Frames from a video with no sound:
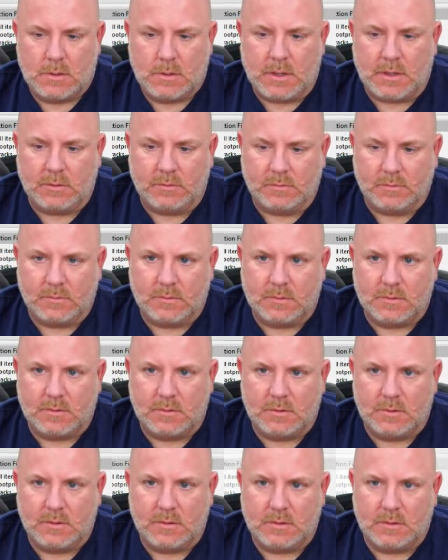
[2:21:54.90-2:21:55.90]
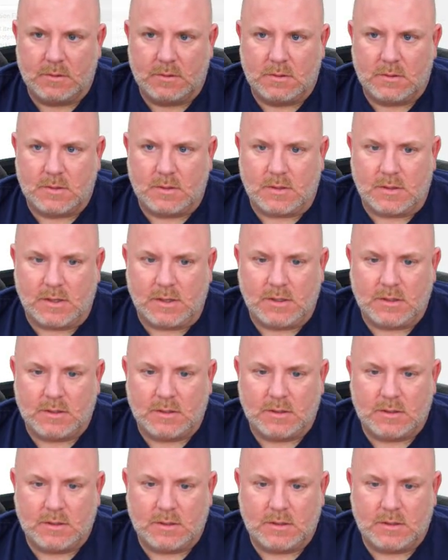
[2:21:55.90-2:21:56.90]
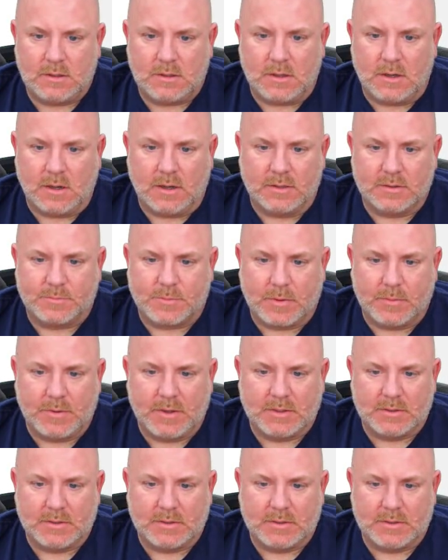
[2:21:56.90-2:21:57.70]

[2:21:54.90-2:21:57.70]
I don't think this probably